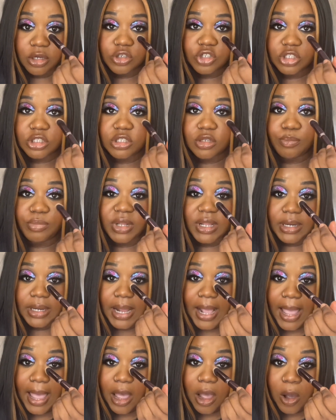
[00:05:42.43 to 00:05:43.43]
just to blend
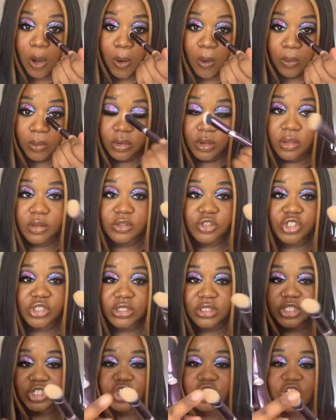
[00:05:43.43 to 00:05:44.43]
it out,
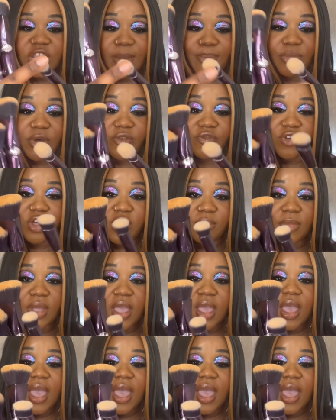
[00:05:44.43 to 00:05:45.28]
just the shape of them.